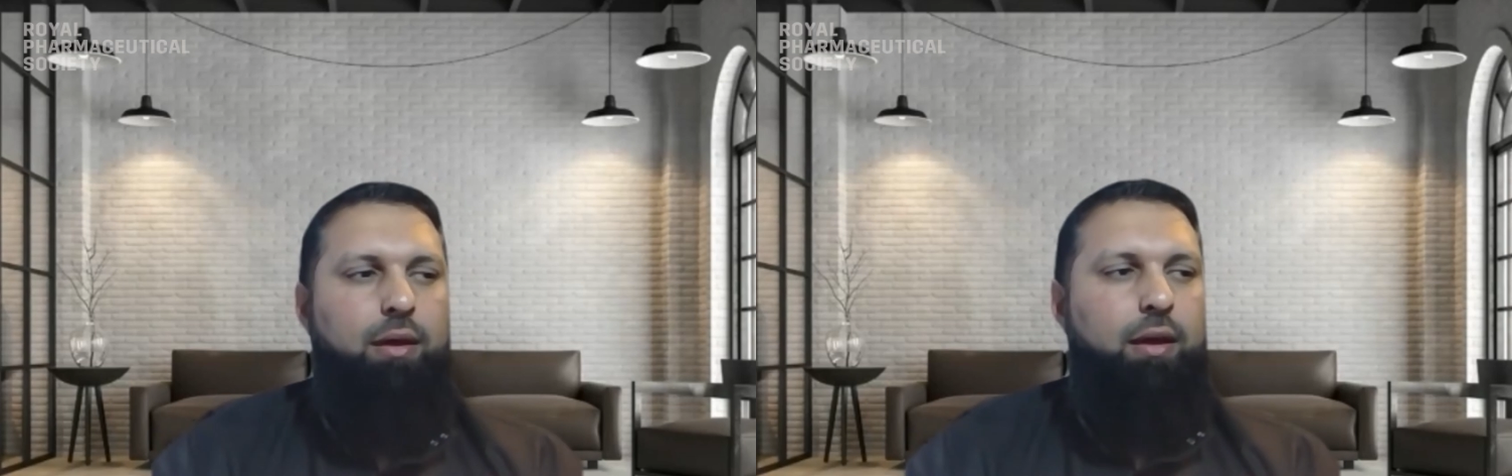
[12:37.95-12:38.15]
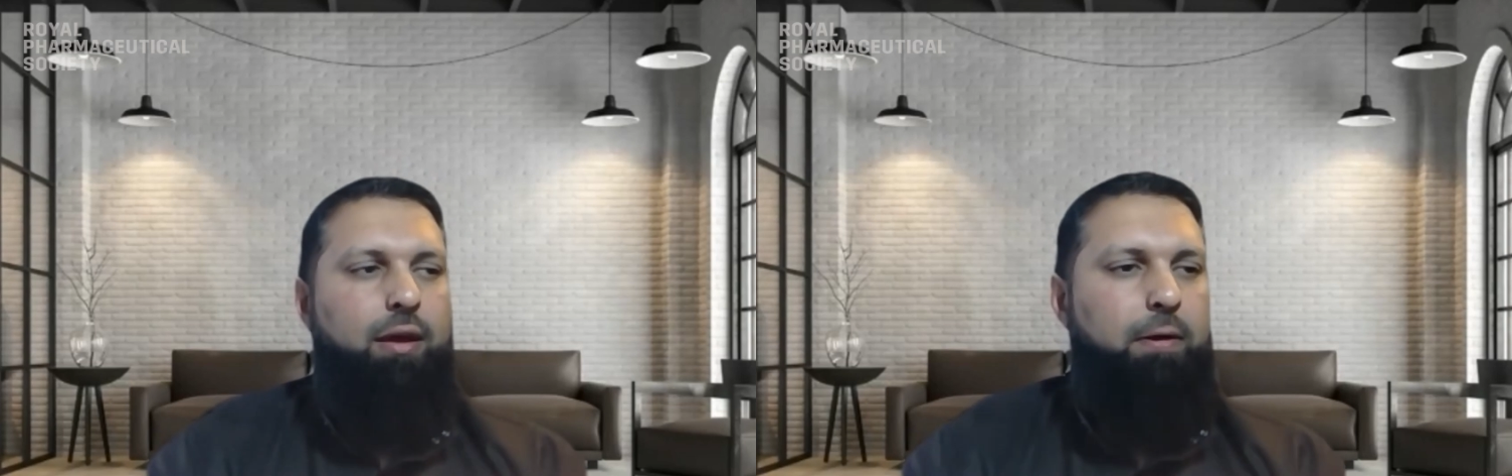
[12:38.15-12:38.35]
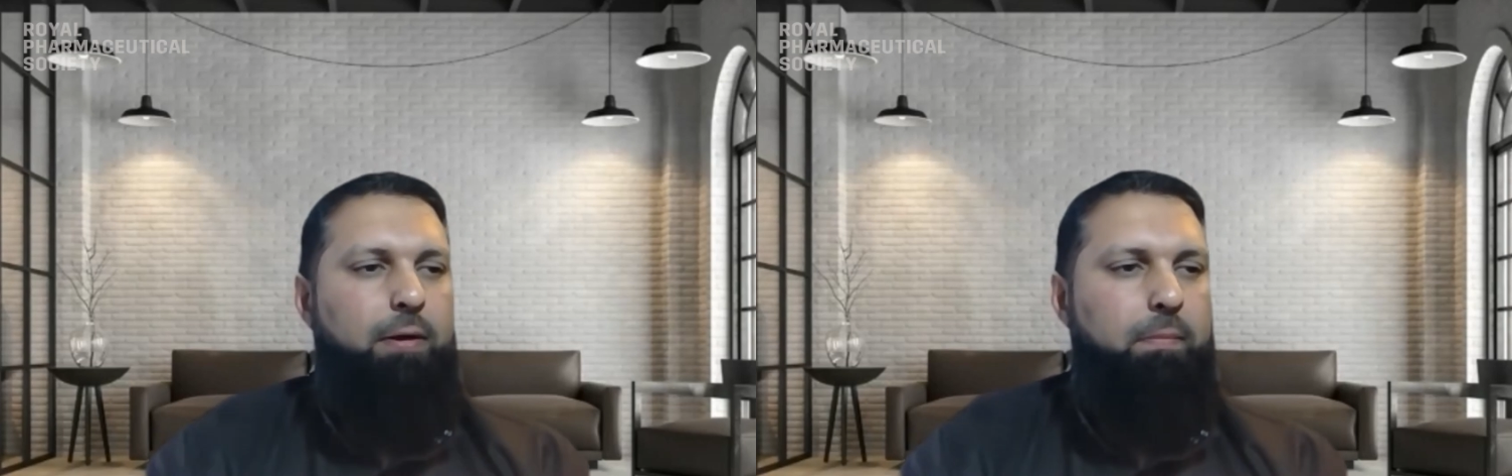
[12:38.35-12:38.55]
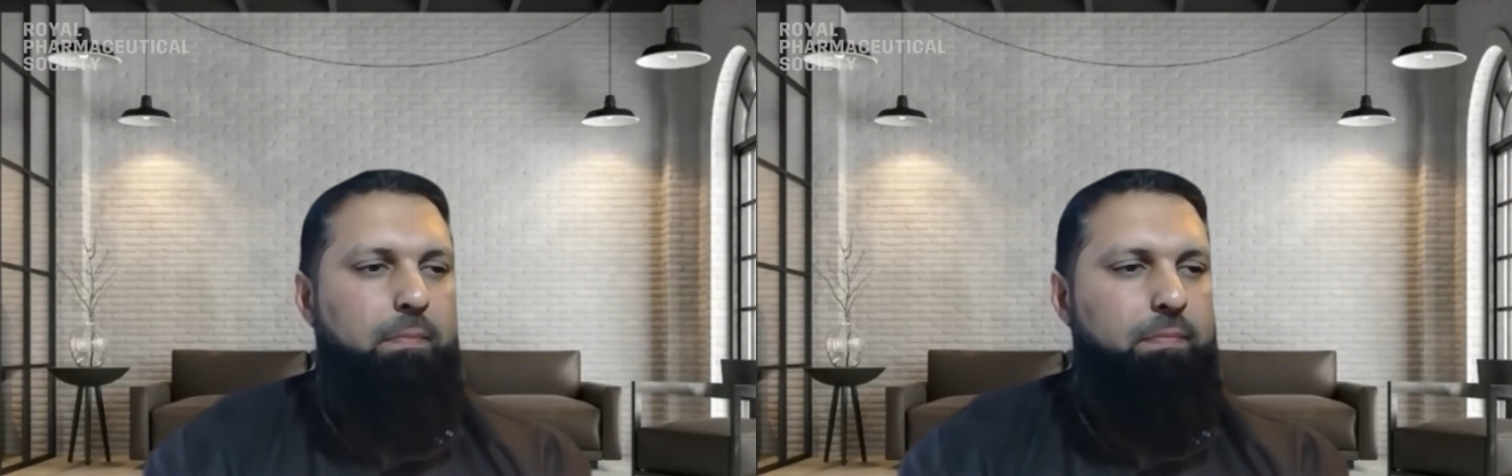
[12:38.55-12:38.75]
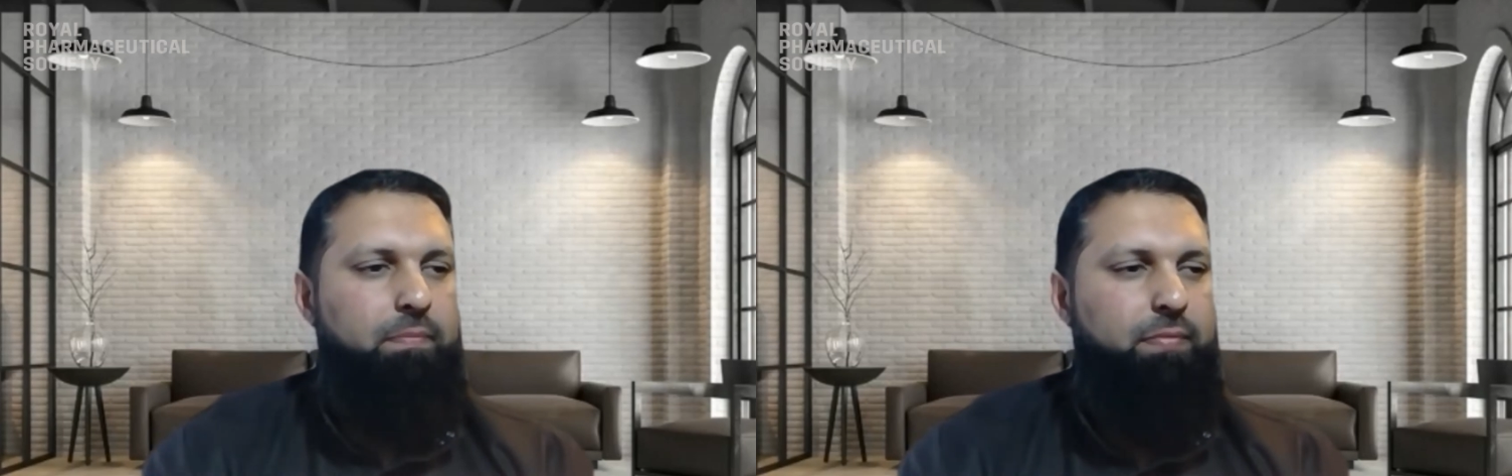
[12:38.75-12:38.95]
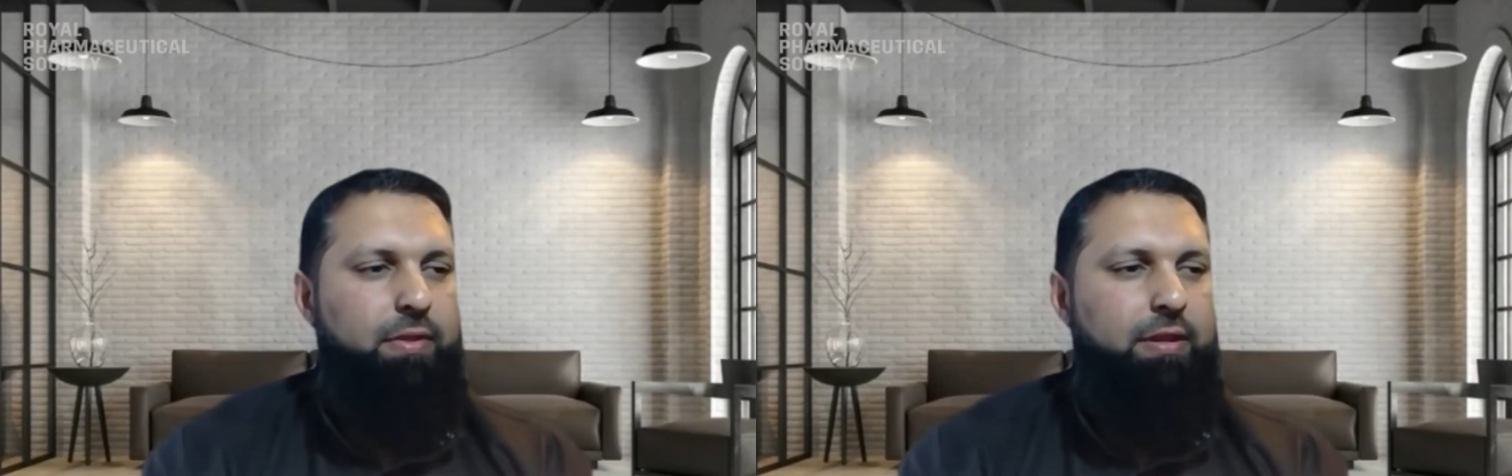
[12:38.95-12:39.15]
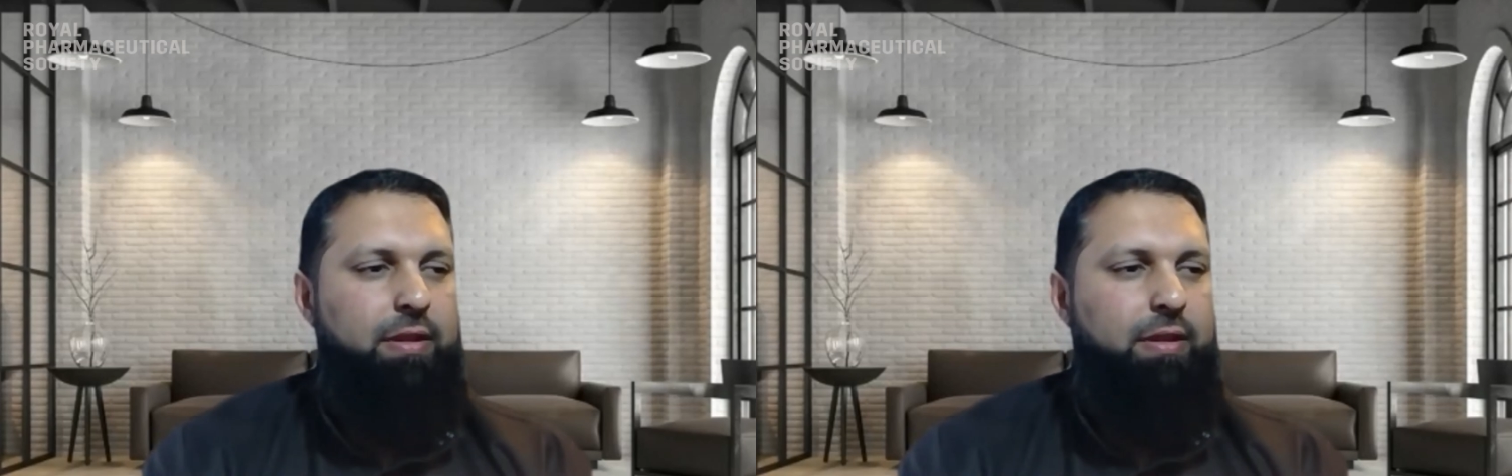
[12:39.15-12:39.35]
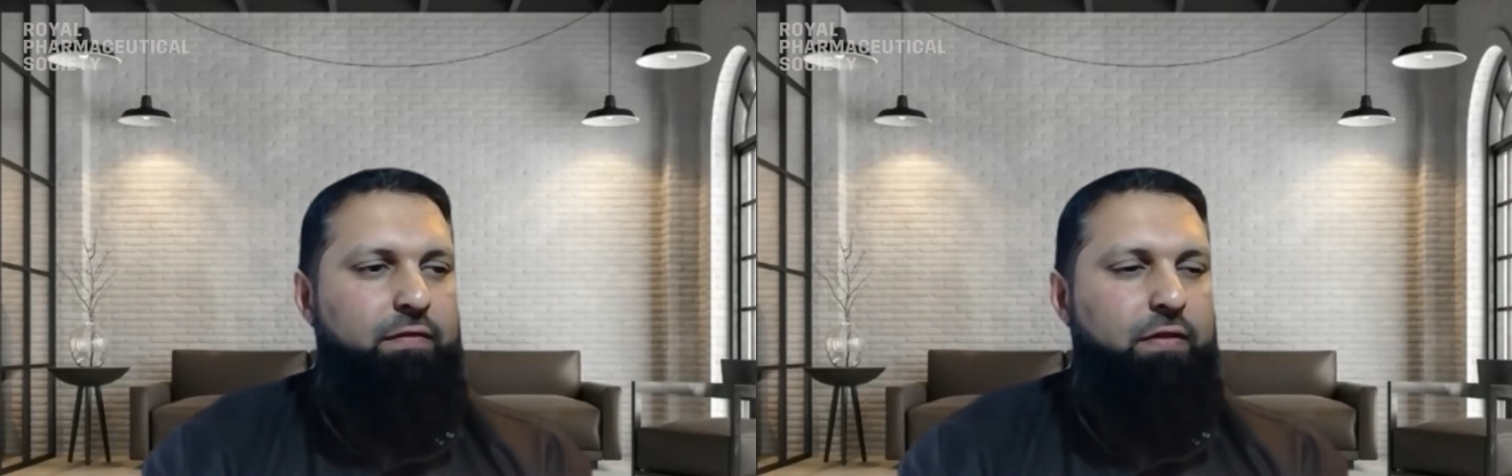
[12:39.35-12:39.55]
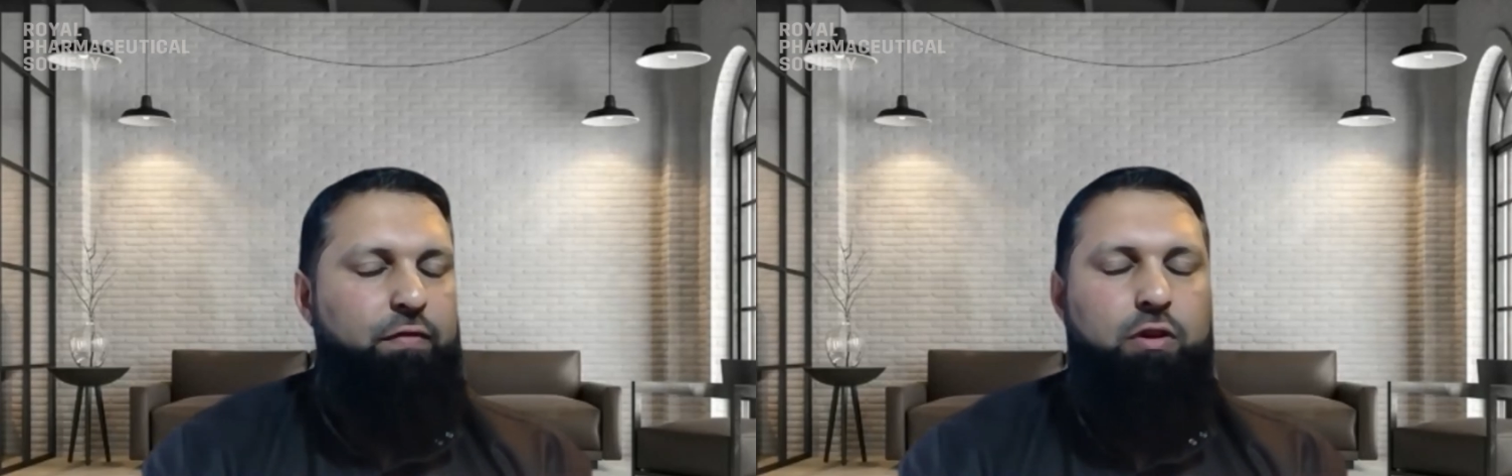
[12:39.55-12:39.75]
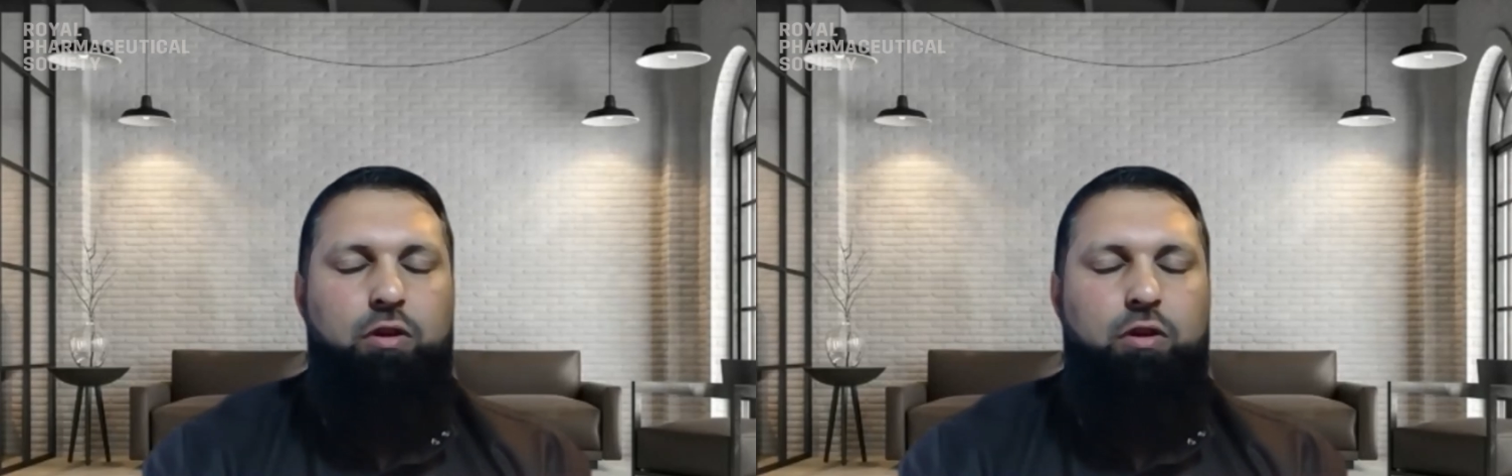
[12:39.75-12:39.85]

for